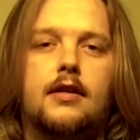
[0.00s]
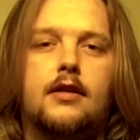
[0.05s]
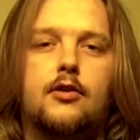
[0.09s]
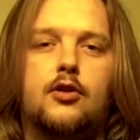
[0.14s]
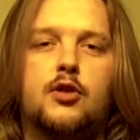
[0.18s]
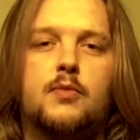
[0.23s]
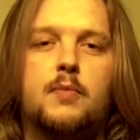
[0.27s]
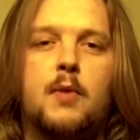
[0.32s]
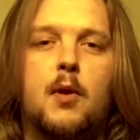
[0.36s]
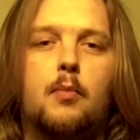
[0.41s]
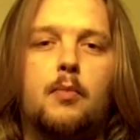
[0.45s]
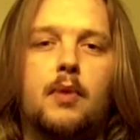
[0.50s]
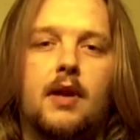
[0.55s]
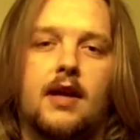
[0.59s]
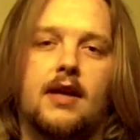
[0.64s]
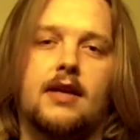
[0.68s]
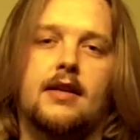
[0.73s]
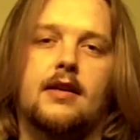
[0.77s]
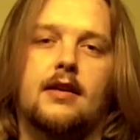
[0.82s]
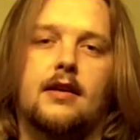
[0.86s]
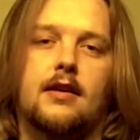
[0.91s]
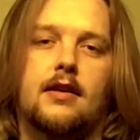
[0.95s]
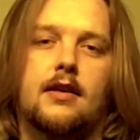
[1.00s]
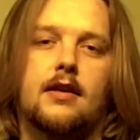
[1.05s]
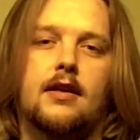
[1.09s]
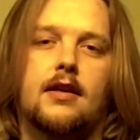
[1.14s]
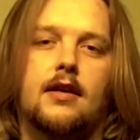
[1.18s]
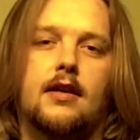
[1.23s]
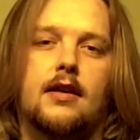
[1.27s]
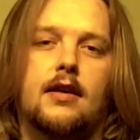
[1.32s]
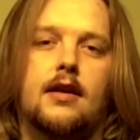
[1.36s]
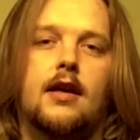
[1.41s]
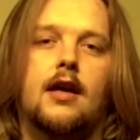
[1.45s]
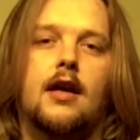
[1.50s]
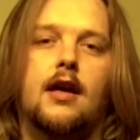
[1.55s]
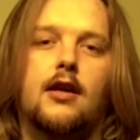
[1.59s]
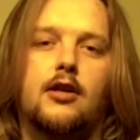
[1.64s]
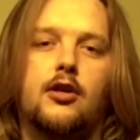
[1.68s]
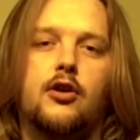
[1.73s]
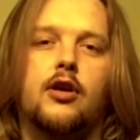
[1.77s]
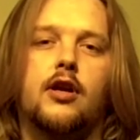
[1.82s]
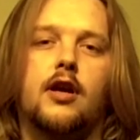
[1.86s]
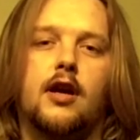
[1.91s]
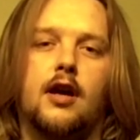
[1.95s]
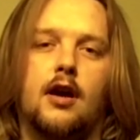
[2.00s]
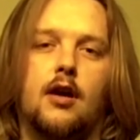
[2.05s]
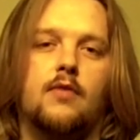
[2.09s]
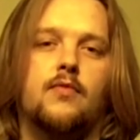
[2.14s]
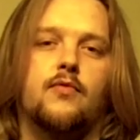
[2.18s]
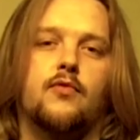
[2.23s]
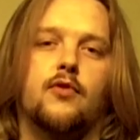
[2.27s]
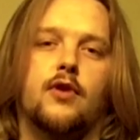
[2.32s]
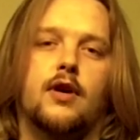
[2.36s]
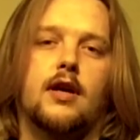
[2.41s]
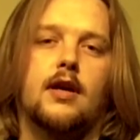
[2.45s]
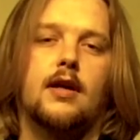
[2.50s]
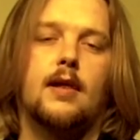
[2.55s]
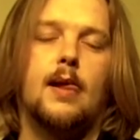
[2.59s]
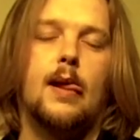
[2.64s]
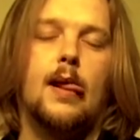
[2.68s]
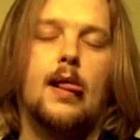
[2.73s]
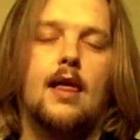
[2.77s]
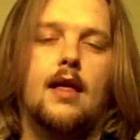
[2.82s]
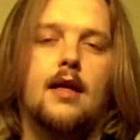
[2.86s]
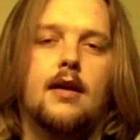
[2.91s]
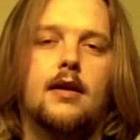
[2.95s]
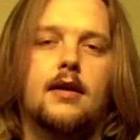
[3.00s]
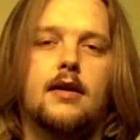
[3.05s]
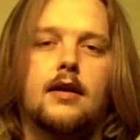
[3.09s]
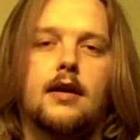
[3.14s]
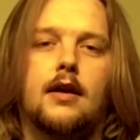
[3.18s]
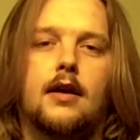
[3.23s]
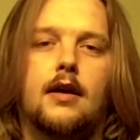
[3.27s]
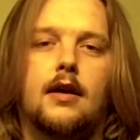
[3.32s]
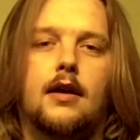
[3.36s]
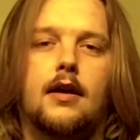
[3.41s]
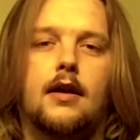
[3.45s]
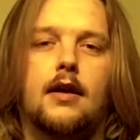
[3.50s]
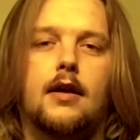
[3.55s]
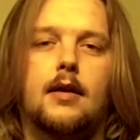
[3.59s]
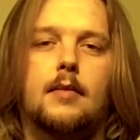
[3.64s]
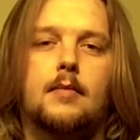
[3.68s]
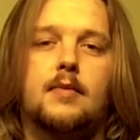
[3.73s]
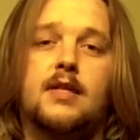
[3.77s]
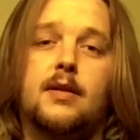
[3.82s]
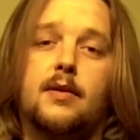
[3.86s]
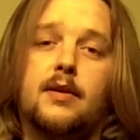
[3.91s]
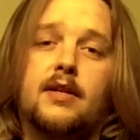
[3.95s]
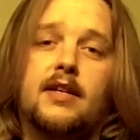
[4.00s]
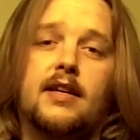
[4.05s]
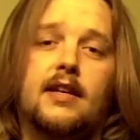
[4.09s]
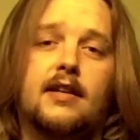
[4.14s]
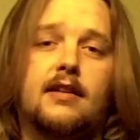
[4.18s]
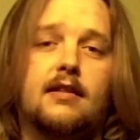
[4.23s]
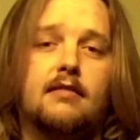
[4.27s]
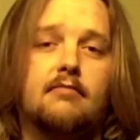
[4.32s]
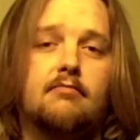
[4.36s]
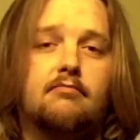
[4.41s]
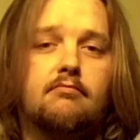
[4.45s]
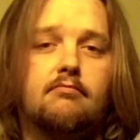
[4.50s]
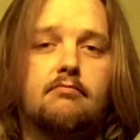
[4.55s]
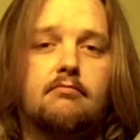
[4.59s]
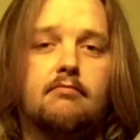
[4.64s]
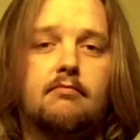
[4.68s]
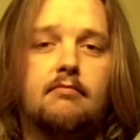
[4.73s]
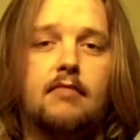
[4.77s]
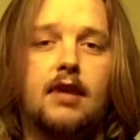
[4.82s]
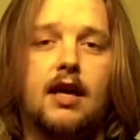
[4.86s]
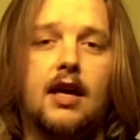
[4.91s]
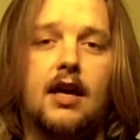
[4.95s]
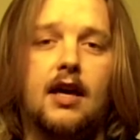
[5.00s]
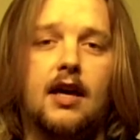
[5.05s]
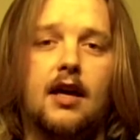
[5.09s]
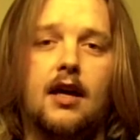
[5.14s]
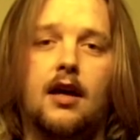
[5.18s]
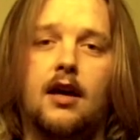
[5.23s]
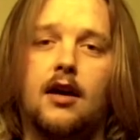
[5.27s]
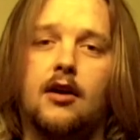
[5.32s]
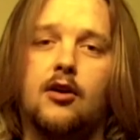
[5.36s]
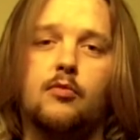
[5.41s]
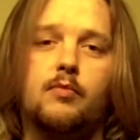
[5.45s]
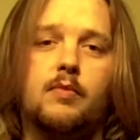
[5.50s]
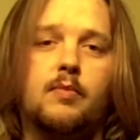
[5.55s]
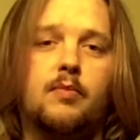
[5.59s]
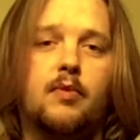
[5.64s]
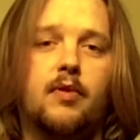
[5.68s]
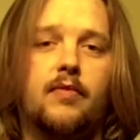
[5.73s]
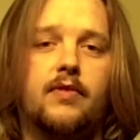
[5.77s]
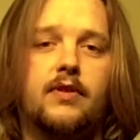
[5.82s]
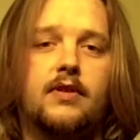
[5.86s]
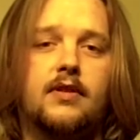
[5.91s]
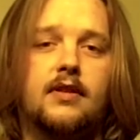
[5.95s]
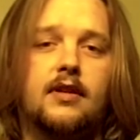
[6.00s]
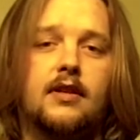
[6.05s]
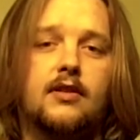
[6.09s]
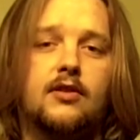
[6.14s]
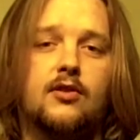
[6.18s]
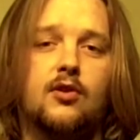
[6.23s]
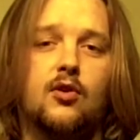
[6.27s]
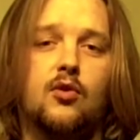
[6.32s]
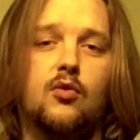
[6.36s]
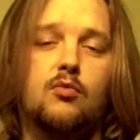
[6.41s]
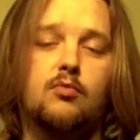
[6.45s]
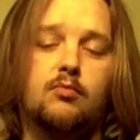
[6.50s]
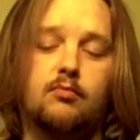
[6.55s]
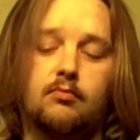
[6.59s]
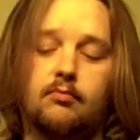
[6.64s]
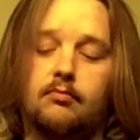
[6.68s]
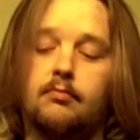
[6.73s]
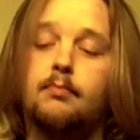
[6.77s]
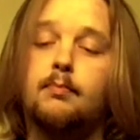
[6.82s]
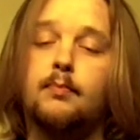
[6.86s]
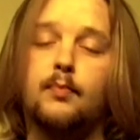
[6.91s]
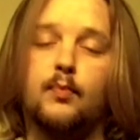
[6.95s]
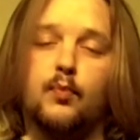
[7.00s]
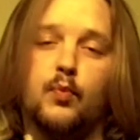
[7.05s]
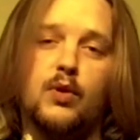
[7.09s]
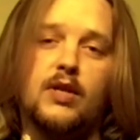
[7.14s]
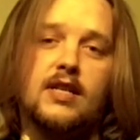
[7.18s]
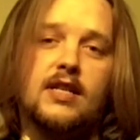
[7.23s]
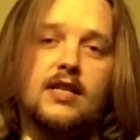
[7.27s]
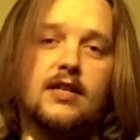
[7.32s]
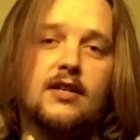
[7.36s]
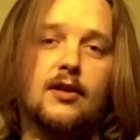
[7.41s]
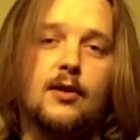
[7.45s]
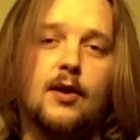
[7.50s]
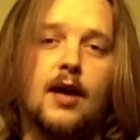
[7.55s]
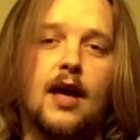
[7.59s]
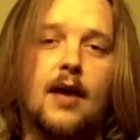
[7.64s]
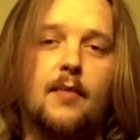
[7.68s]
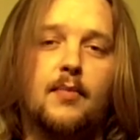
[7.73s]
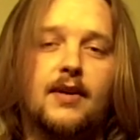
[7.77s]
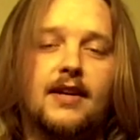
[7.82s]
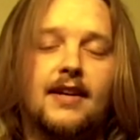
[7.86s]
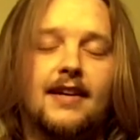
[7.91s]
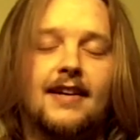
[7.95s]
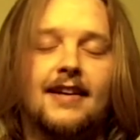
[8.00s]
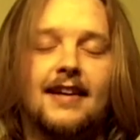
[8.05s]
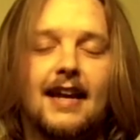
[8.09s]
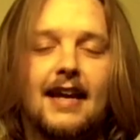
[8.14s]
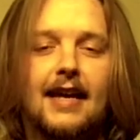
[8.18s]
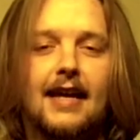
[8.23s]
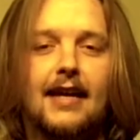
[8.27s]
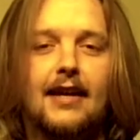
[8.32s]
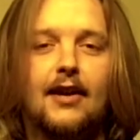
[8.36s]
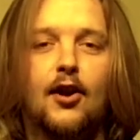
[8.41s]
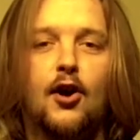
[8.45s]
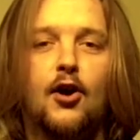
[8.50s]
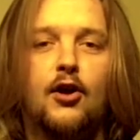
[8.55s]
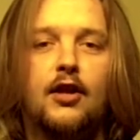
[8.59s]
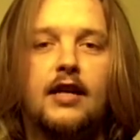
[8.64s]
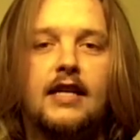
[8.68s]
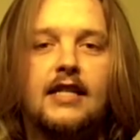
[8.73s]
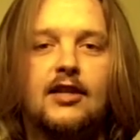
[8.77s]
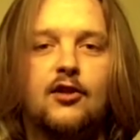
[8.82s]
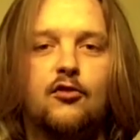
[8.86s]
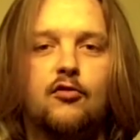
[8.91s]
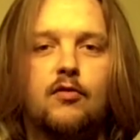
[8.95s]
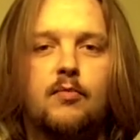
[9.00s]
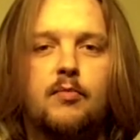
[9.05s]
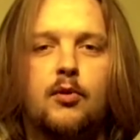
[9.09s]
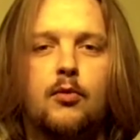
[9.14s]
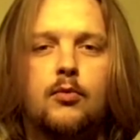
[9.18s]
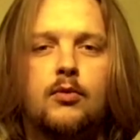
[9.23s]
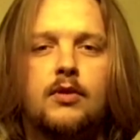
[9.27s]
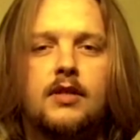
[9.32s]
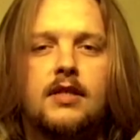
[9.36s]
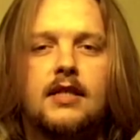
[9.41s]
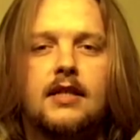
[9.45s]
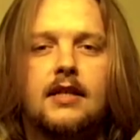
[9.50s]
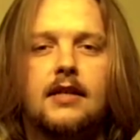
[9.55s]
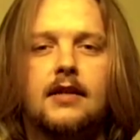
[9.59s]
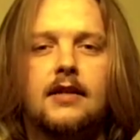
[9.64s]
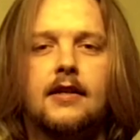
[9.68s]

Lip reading: you smell blood and you're going to go for it. So I did. I couldn't be bothered at school, which is going to happen in a lot of these school reports.